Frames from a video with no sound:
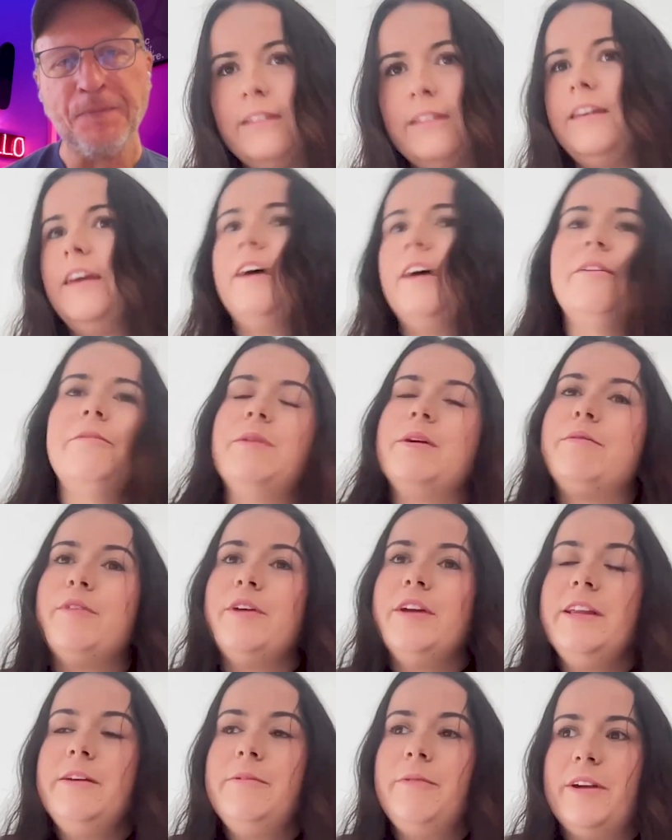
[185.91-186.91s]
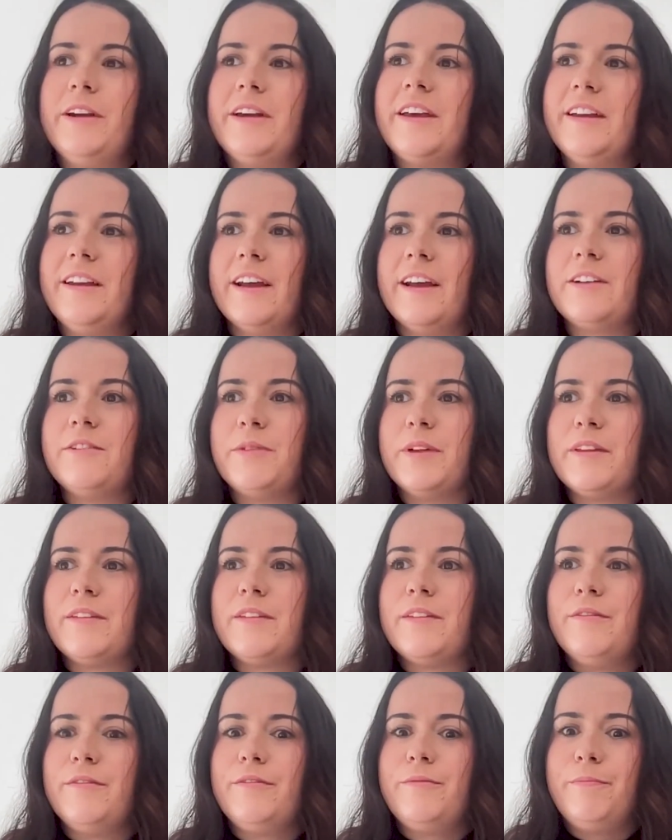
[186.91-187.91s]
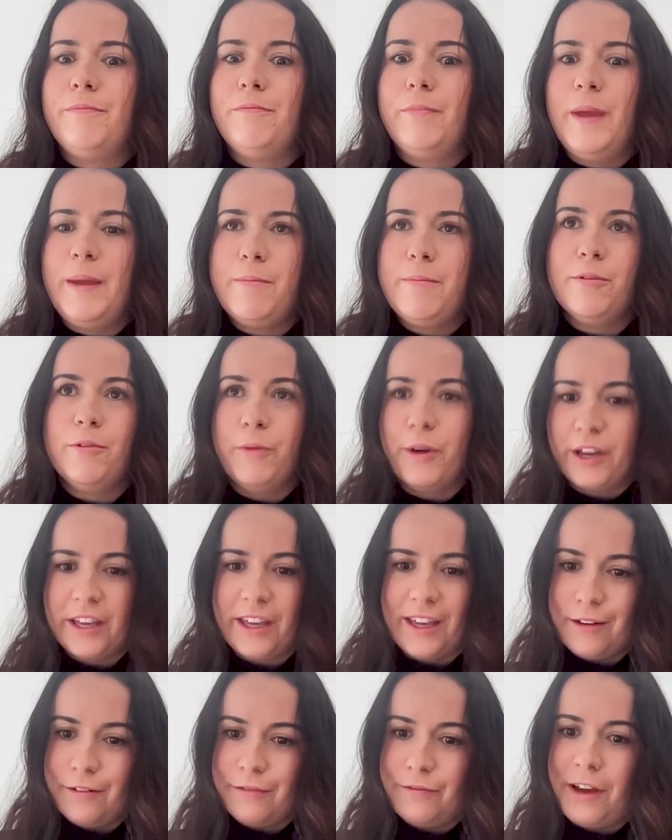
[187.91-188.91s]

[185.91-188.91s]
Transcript: Yeah, we really want to connect with people working in